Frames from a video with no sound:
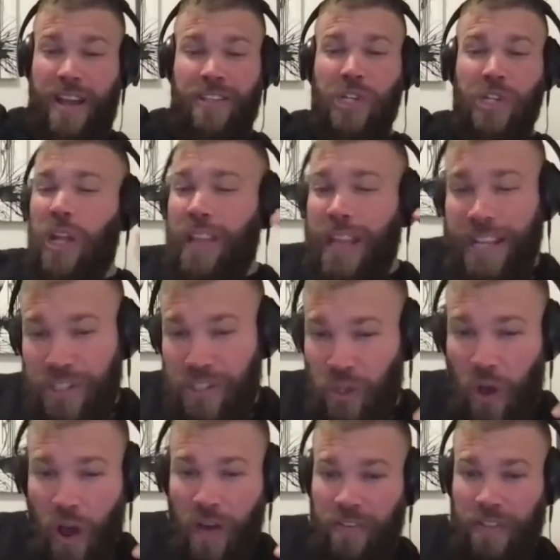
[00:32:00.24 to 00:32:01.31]
They're not like
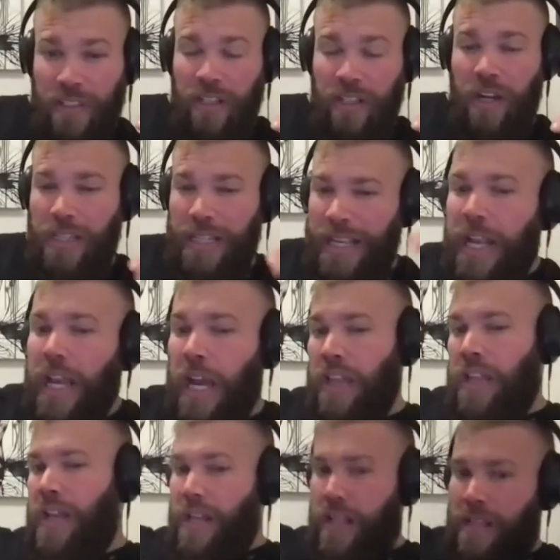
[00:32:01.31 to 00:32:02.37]
soft glow. Like I kind
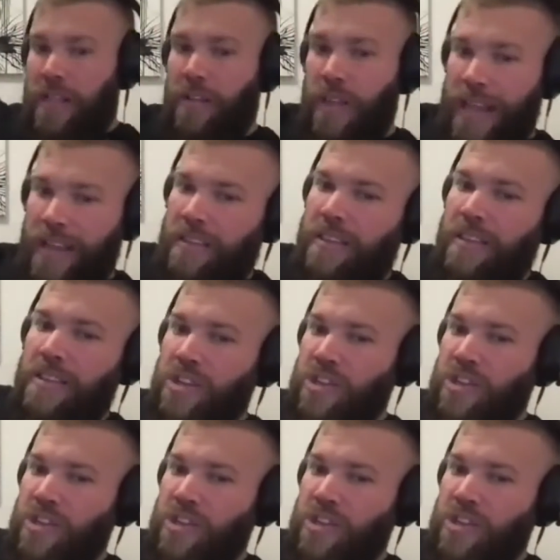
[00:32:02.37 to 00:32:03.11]
of a little like there's